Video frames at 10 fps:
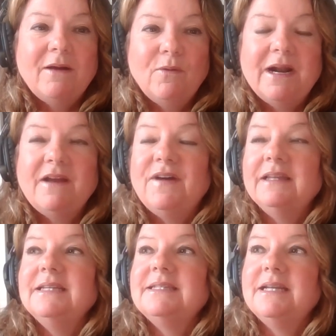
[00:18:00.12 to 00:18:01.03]
I
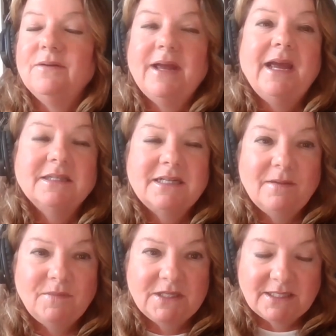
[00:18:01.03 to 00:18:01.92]
finally said, okay, it's
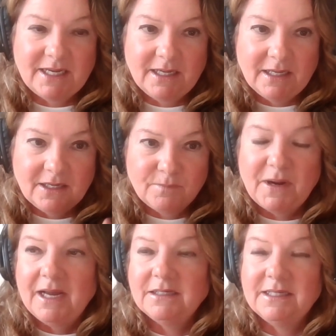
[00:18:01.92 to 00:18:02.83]
time to say
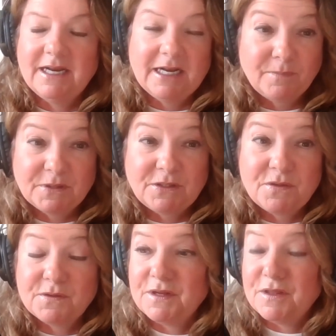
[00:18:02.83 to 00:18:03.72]
goodbye to getting up at
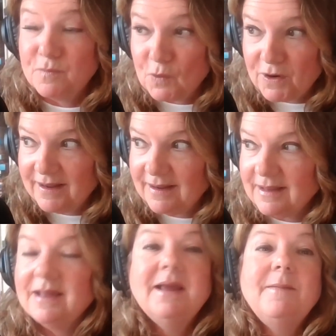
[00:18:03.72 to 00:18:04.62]
2:30 in the morning.
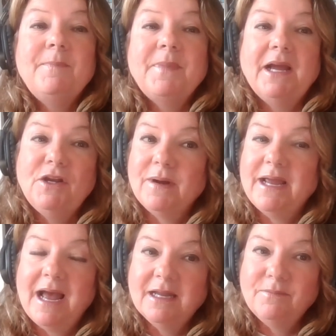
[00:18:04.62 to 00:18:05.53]
I knew I
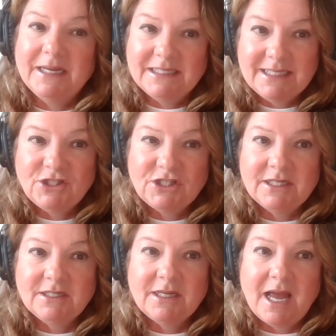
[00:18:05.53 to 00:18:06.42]
had my
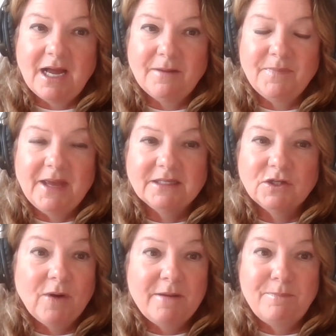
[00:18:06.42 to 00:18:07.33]
teaching as a
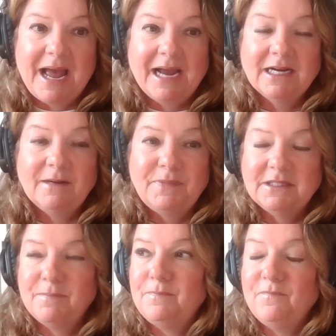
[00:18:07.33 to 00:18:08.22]
great backup
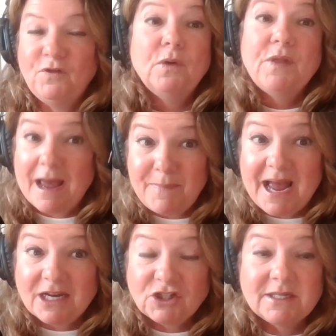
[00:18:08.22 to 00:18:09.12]
and to fuel that
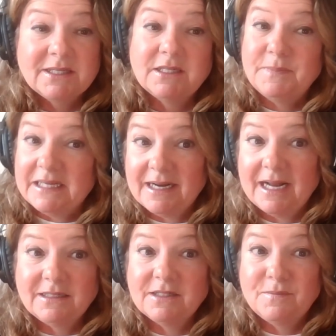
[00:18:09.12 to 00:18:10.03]
passion and still be
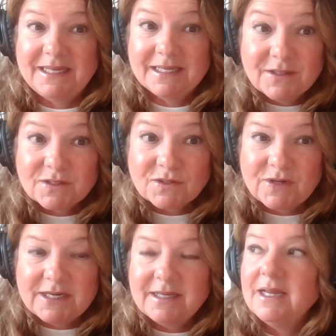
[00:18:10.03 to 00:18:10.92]
connected to my
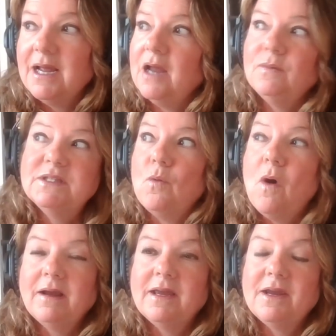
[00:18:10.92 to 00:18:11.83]
industry. I wasn't
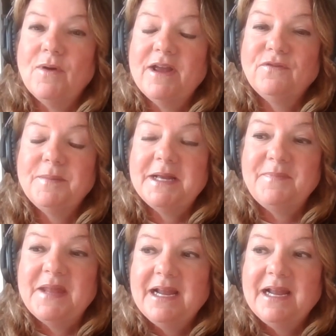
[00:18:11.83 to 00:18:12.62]
walking away from it.